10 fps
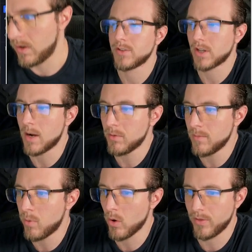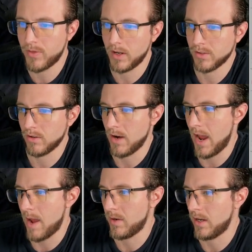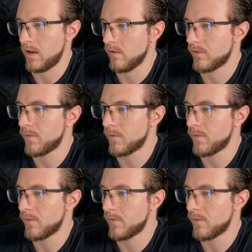There's a couple important things that are happening here.